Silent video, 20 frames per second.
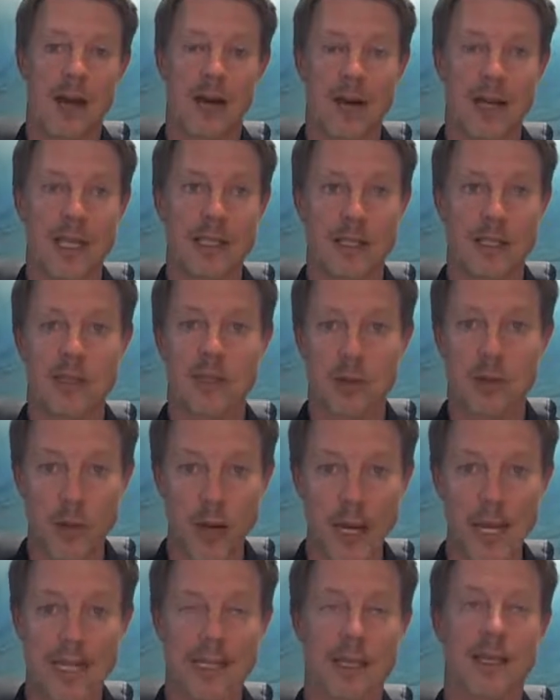IRS is
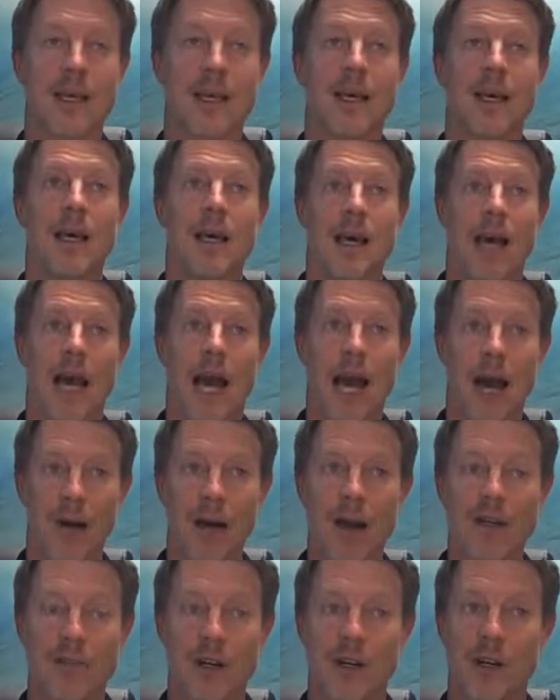great.
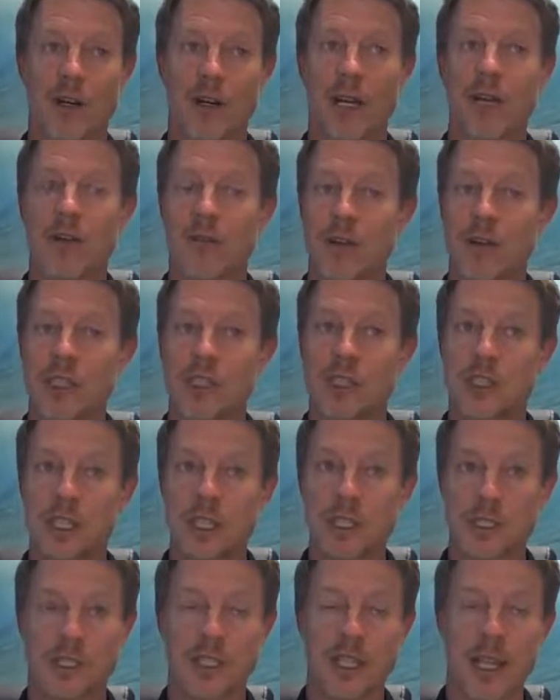However, if we
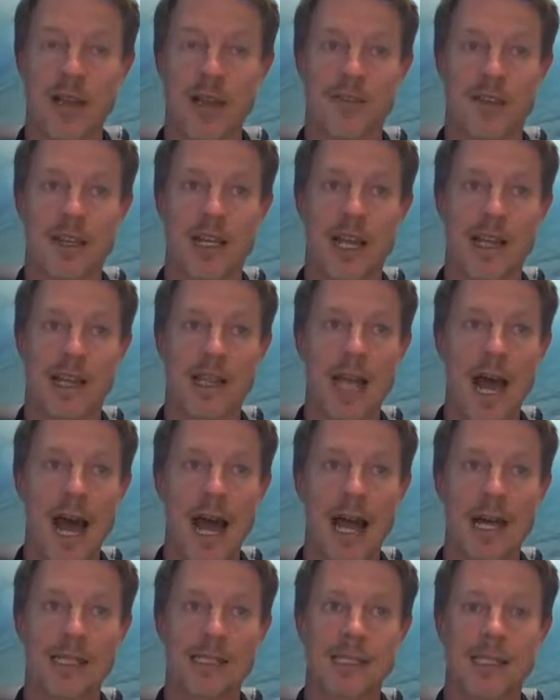just left it at
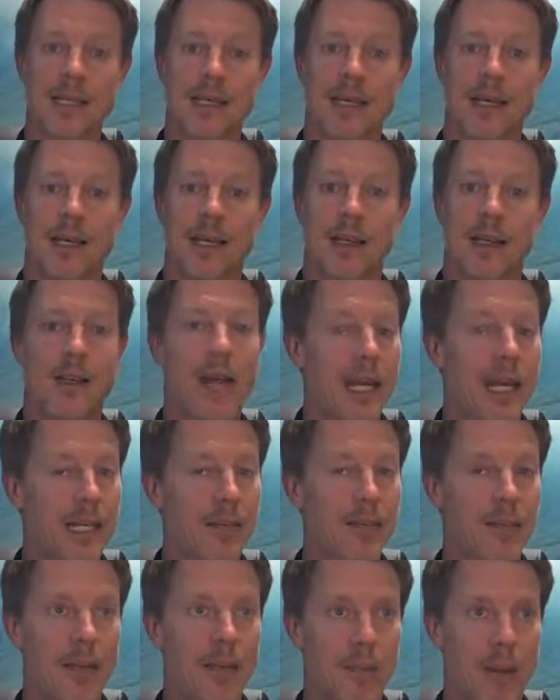that, that
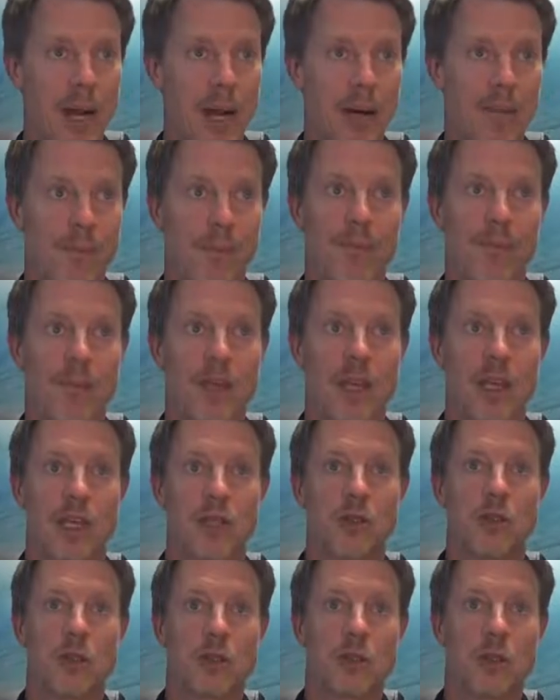could be a problem.
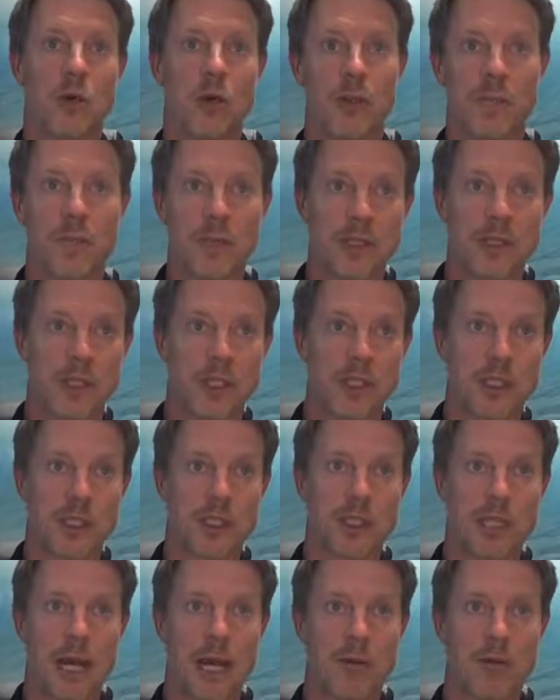You sold a
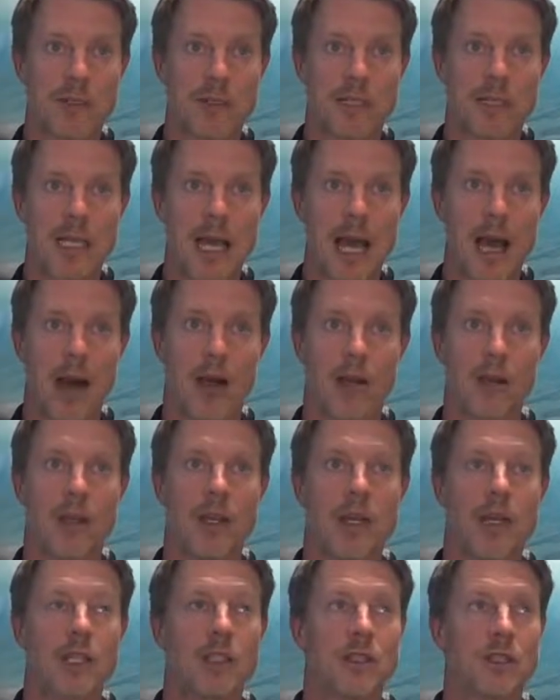position that was down.
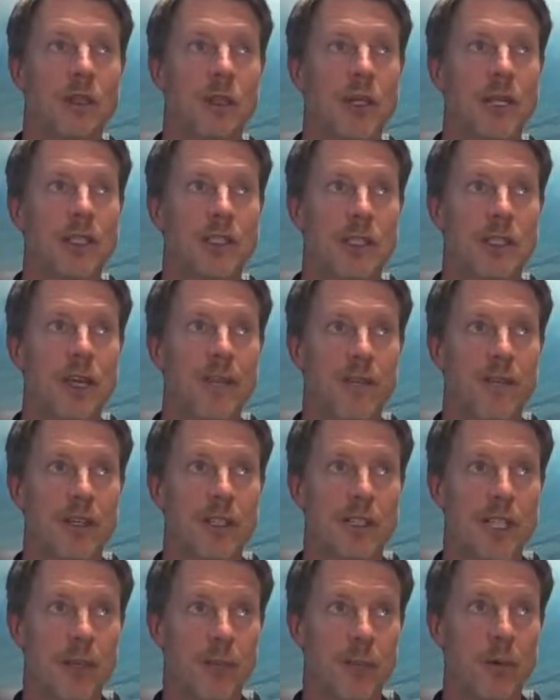So let's say, for
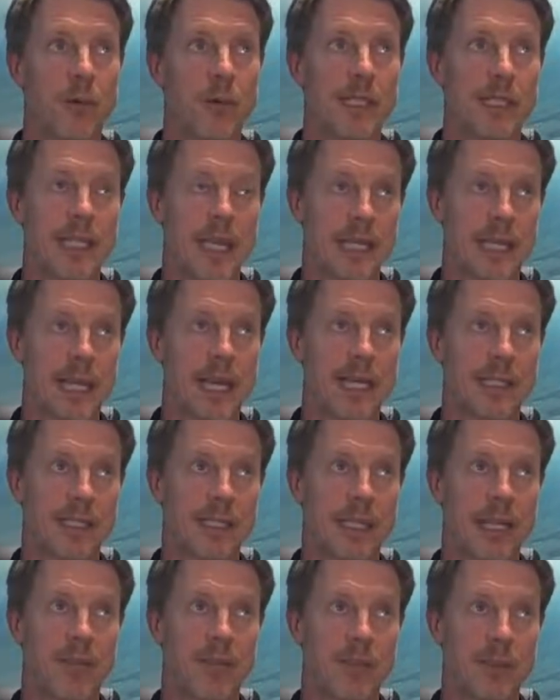example, we take that
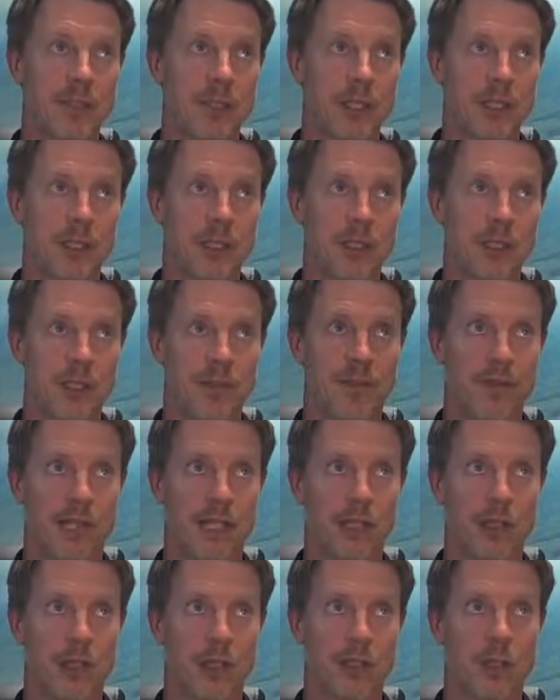same position, the
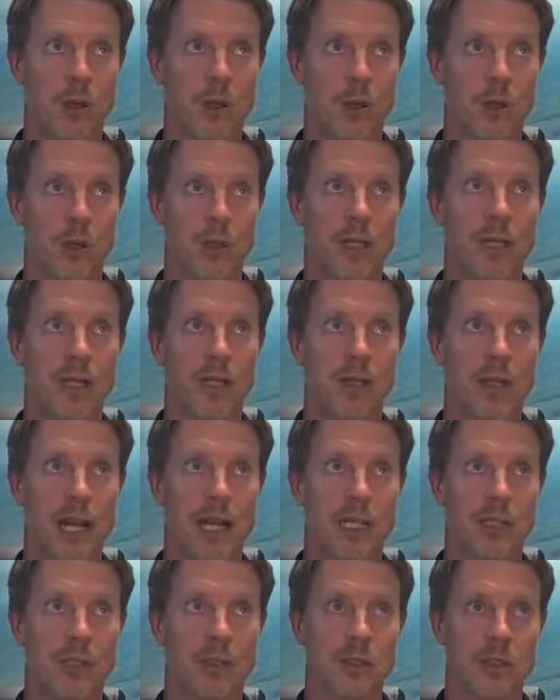Vanguard Total
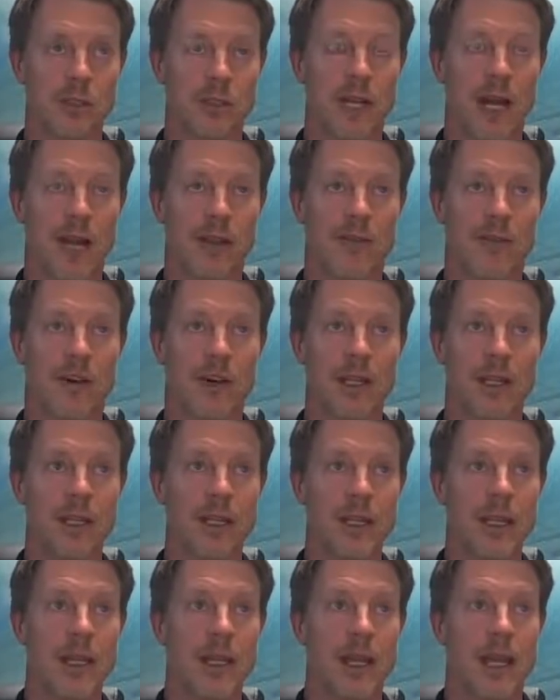International Stock
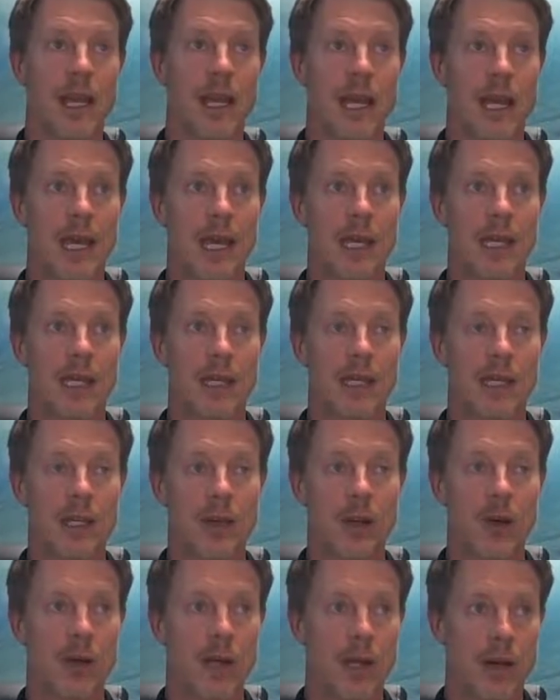Fund, and
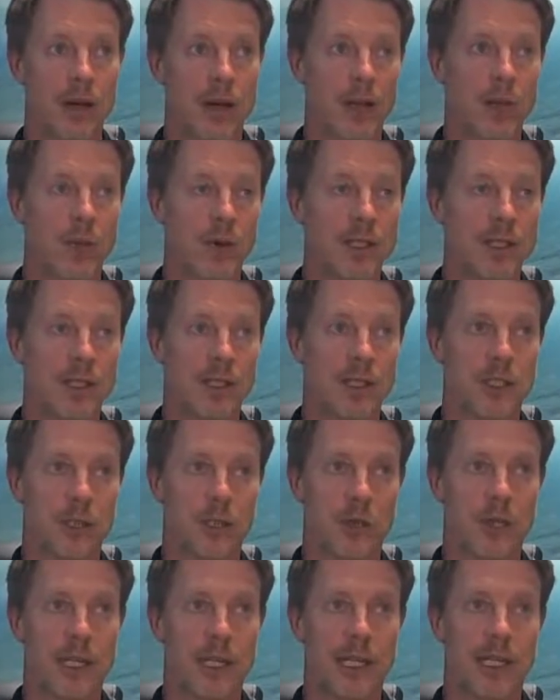here it was
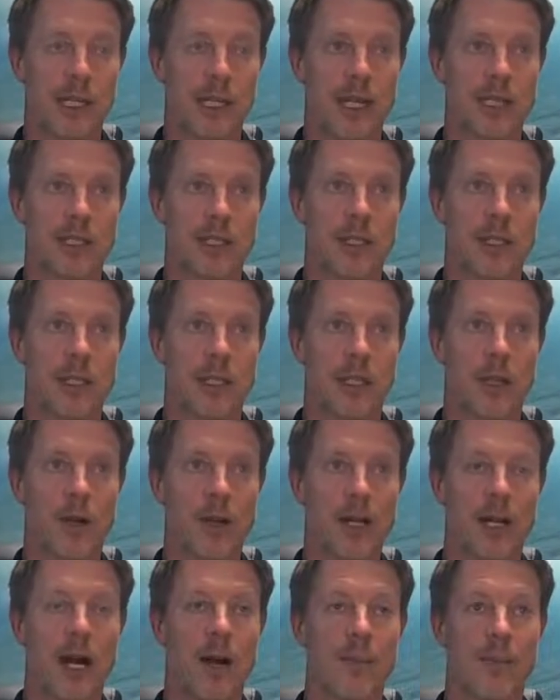just trending nicely,
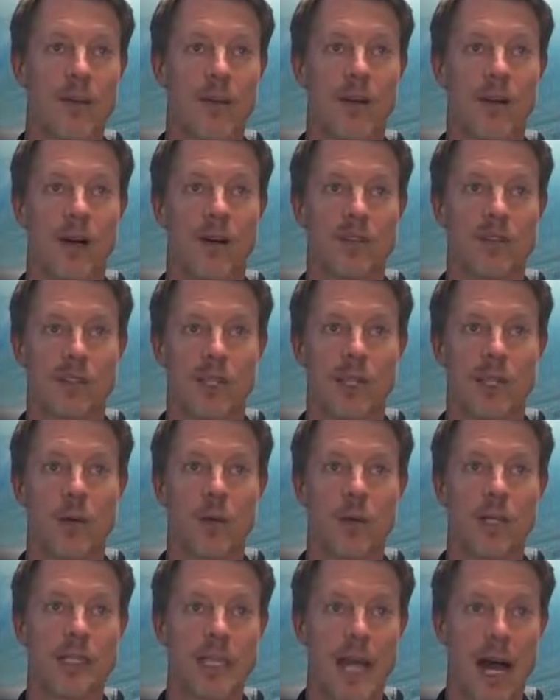going up, and then all of a sudden
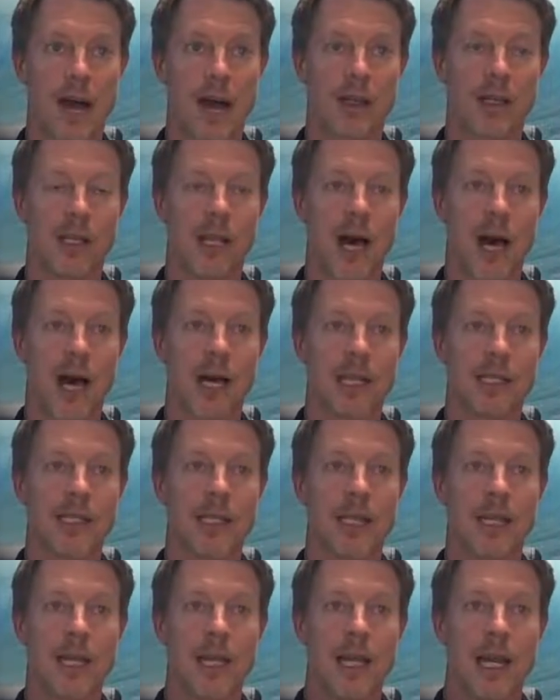it went down a lot.
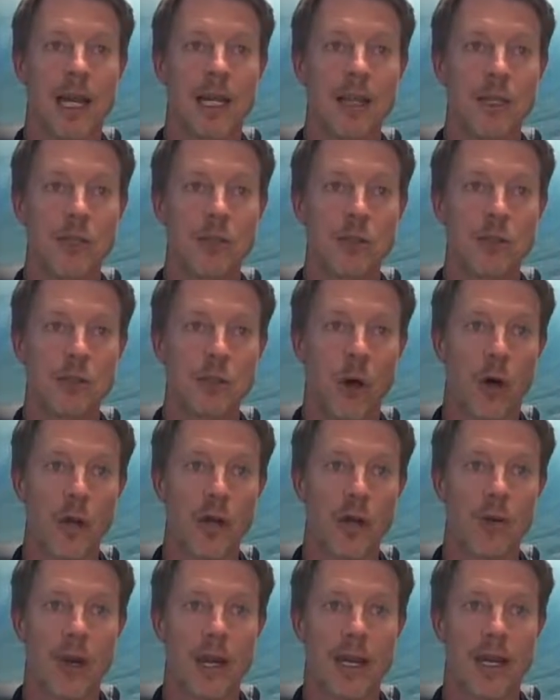and then you sold
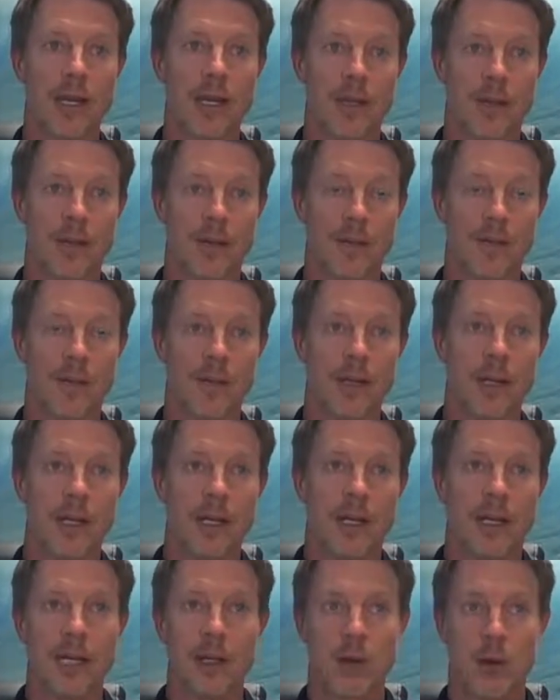it right here
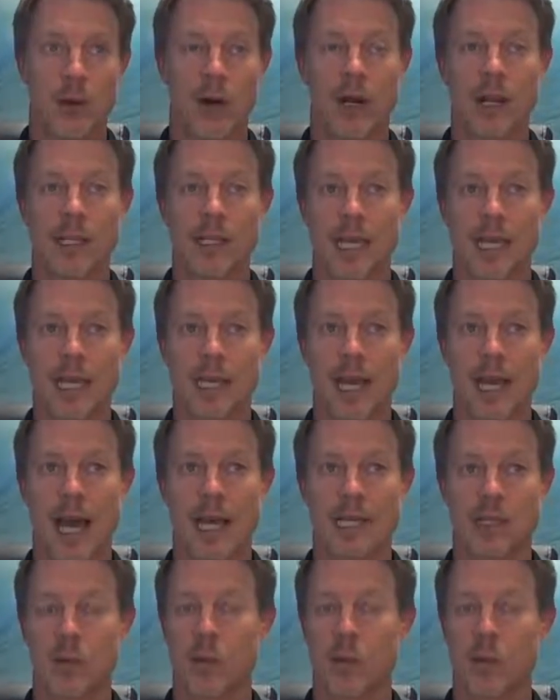in order to take that